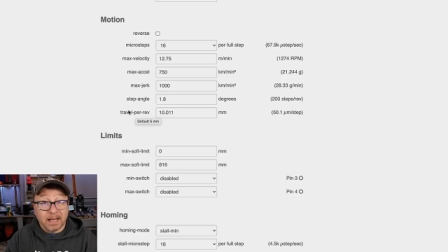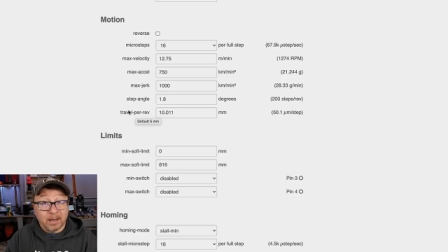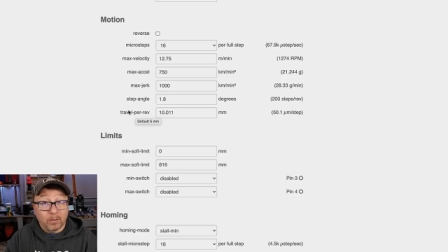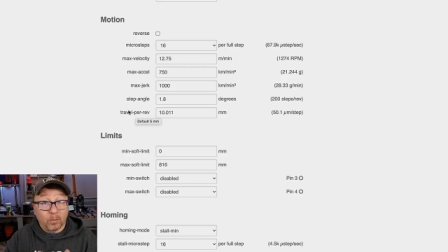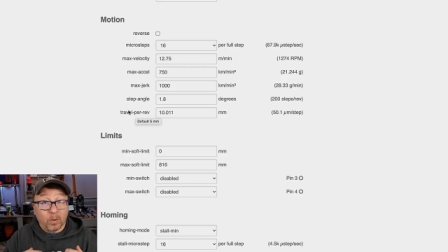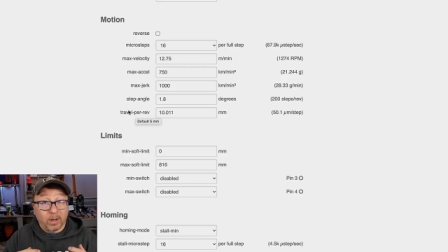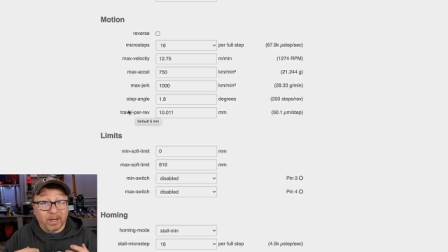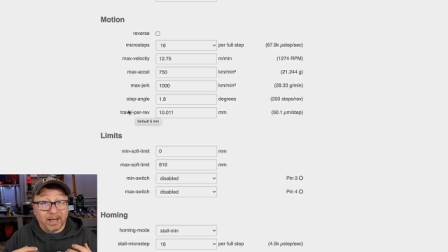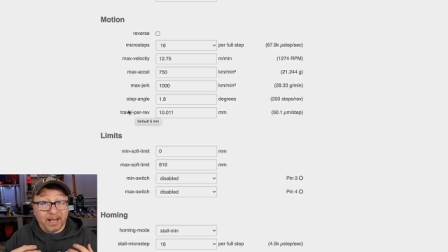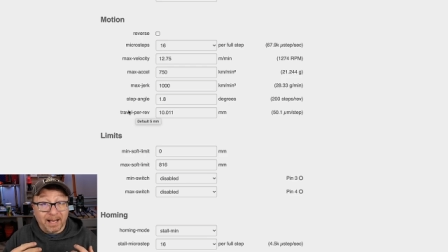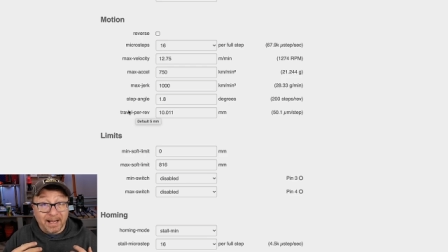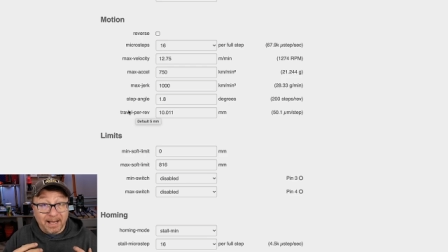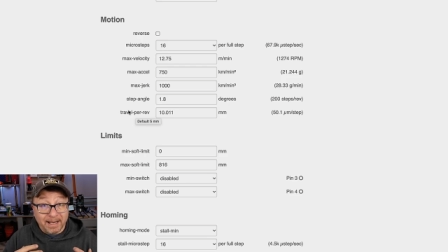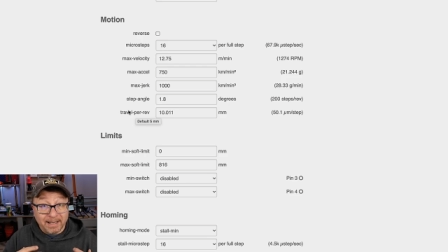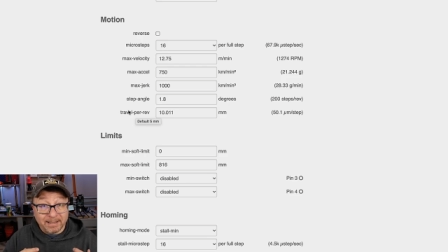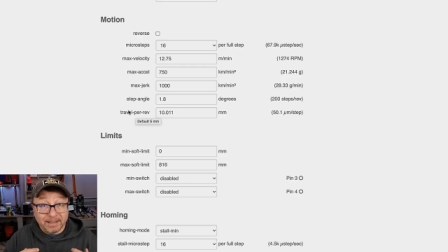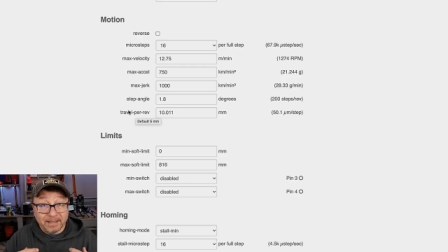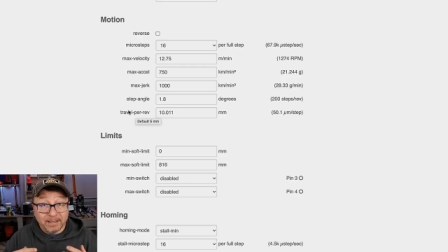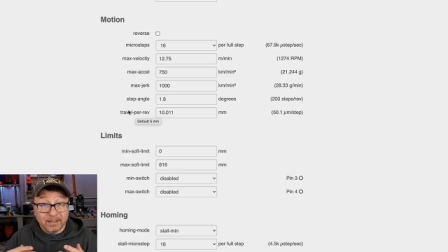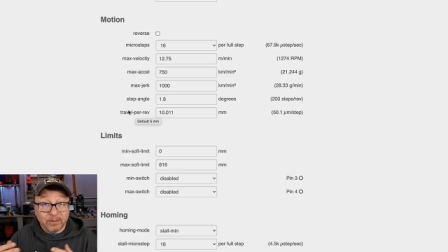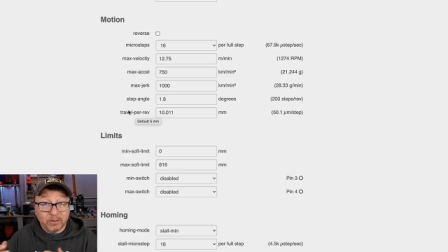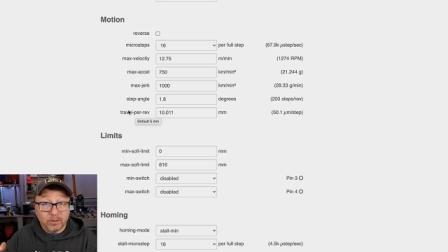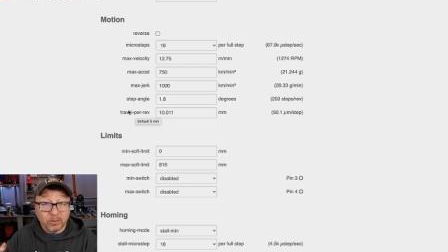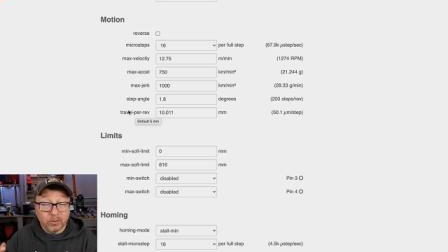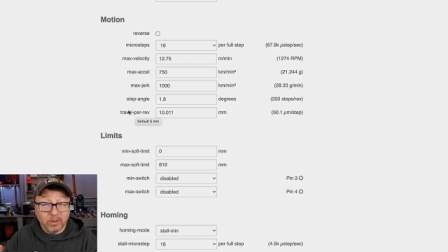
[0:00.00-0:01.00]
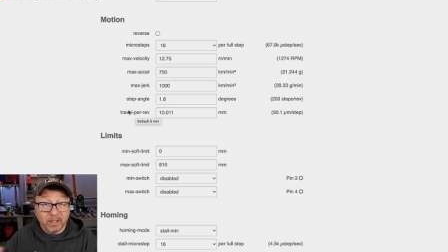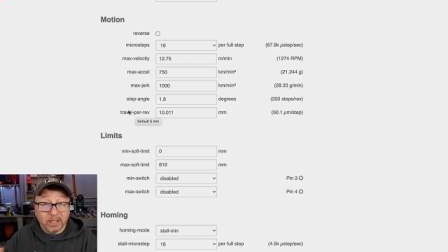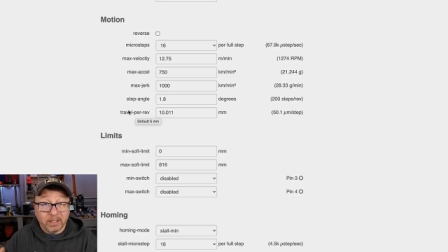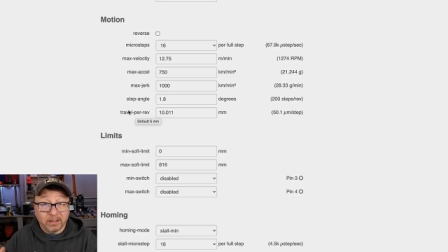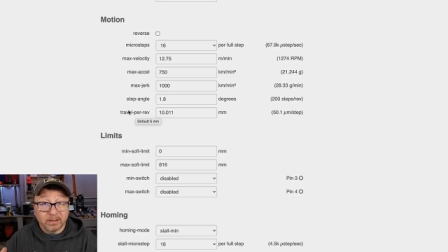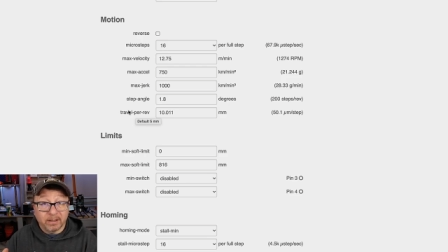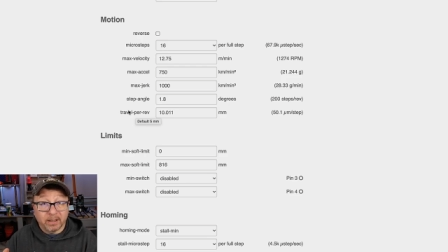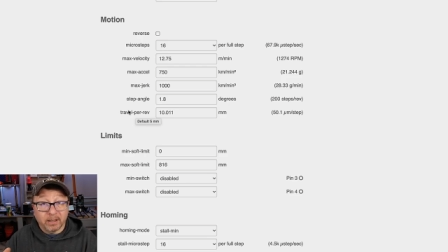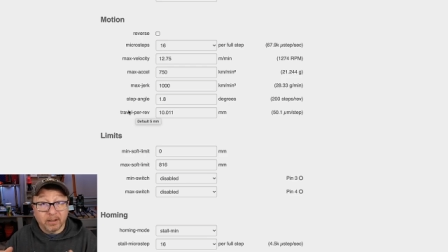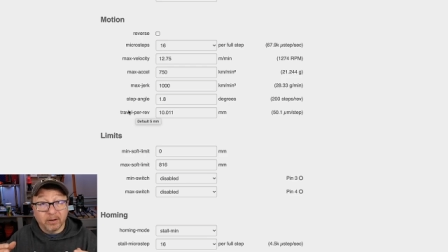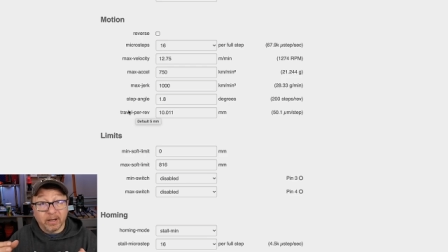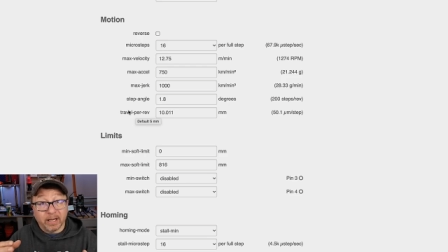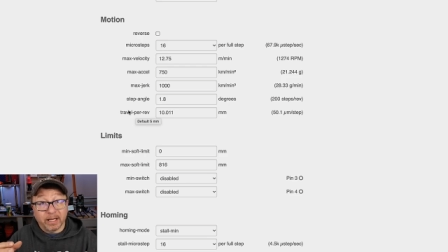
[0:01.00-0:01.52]
what I did to get
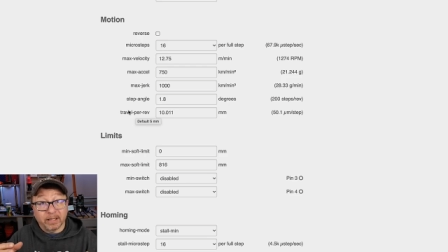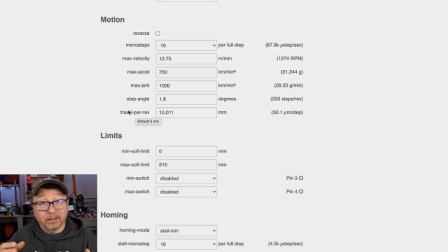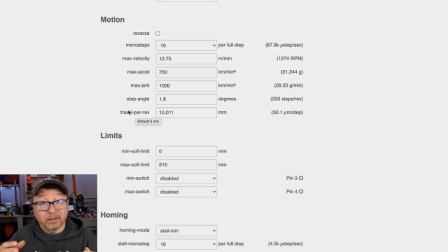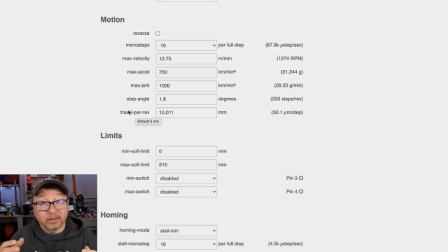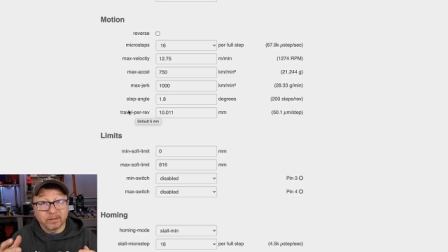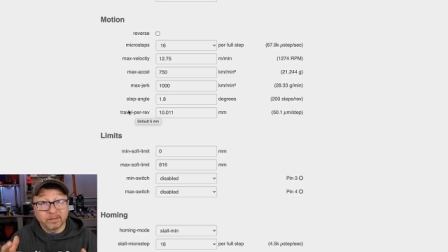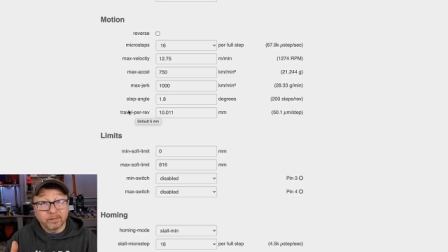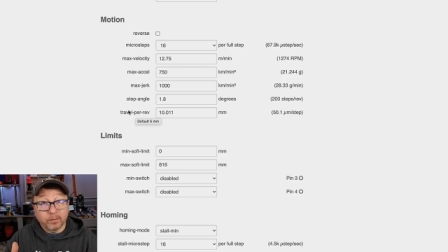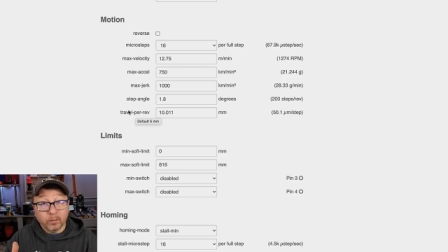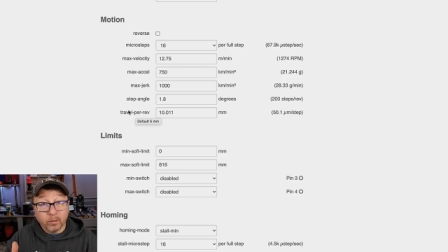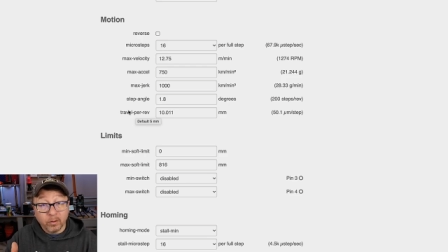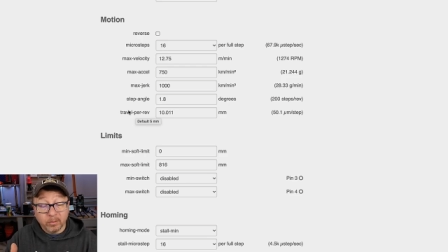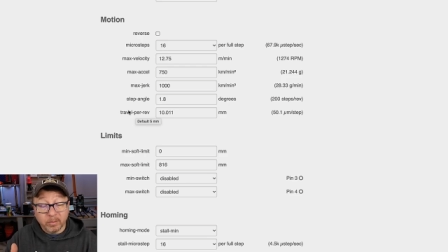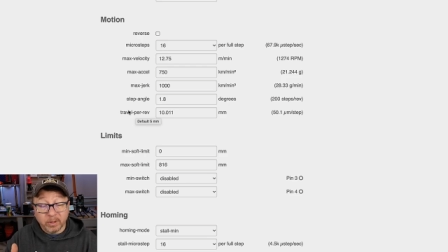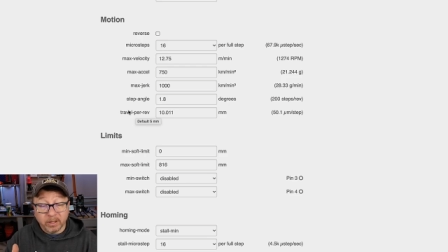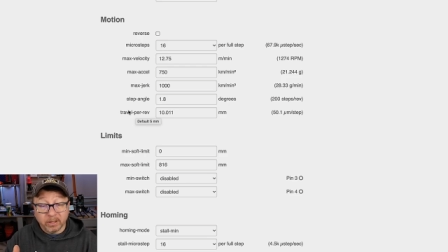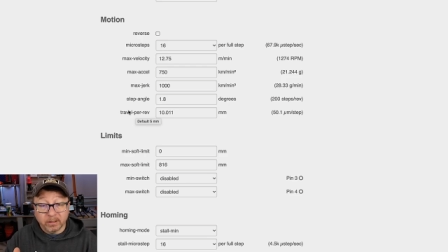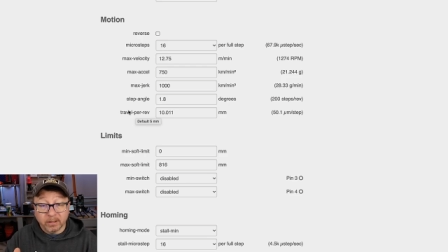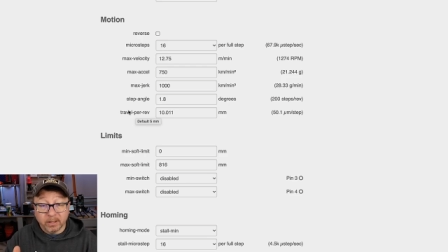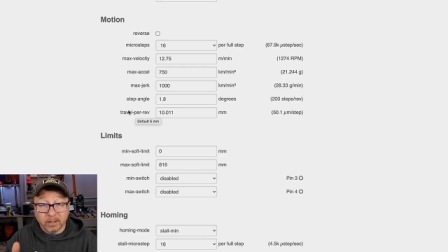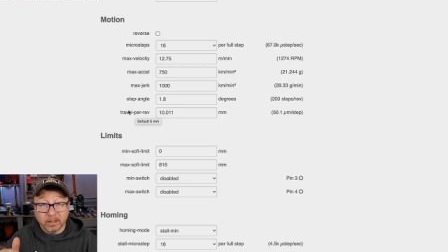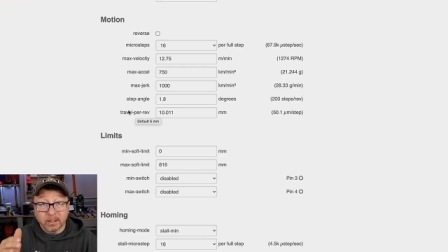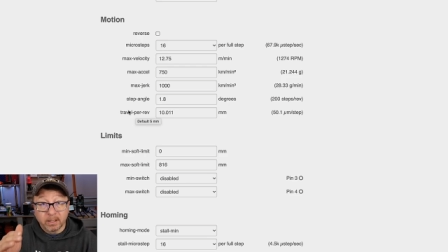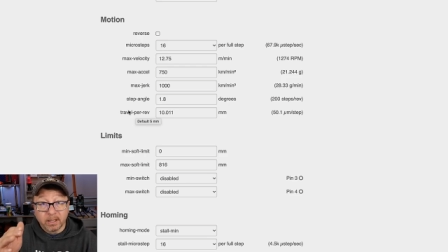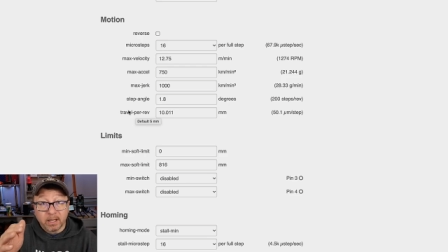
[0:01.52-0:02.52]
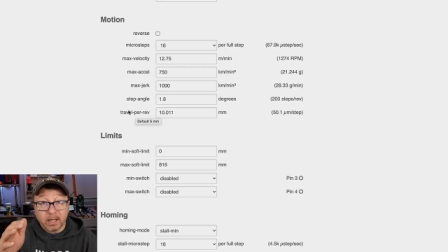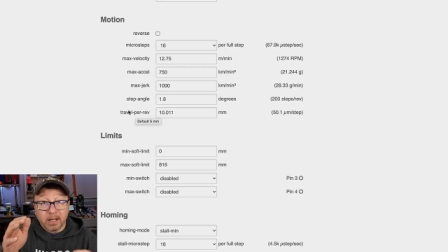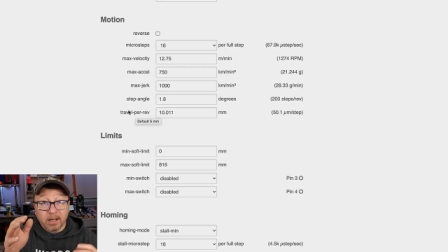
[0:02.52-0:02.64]
there and the formula